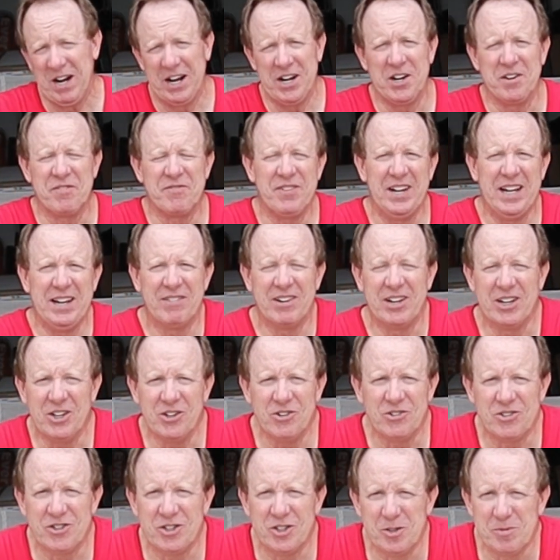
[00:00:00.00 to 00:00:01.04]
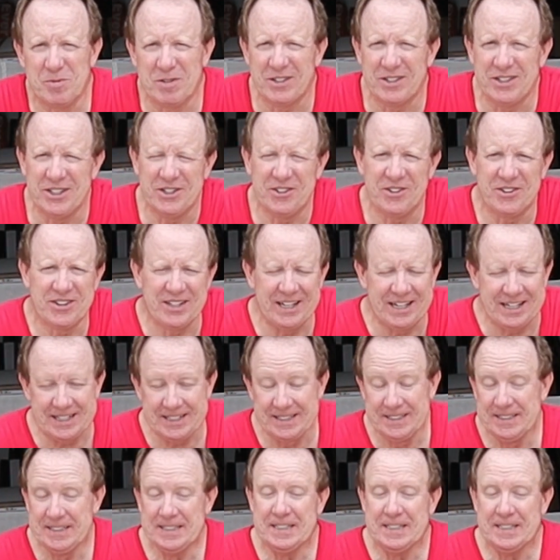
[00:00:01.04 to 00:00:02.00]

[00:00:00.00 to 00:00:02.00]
by your favorite YouTuber and you think,